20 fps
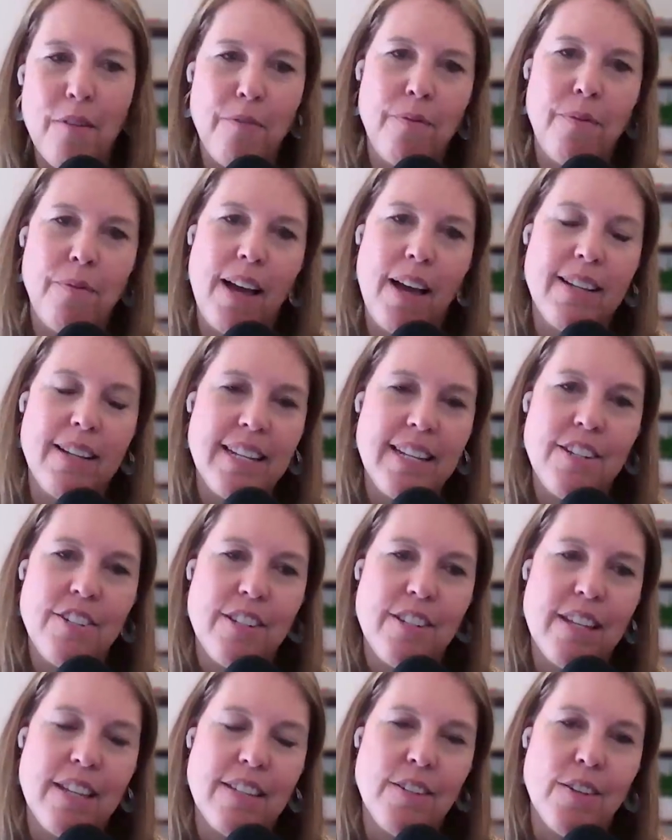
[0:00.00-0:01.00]
Yeah, so
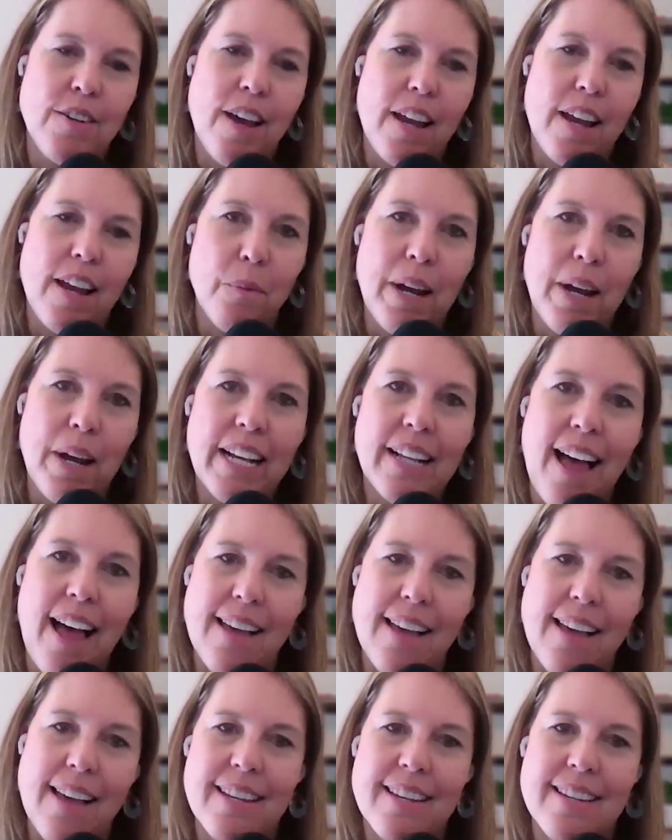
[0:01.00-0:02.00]
I teach these United
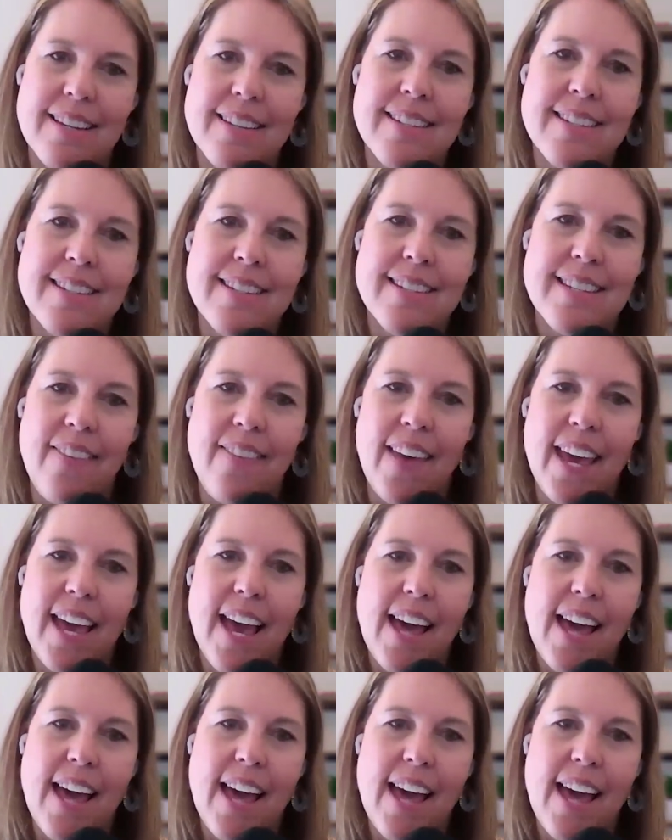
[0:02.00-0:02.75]
Way classes,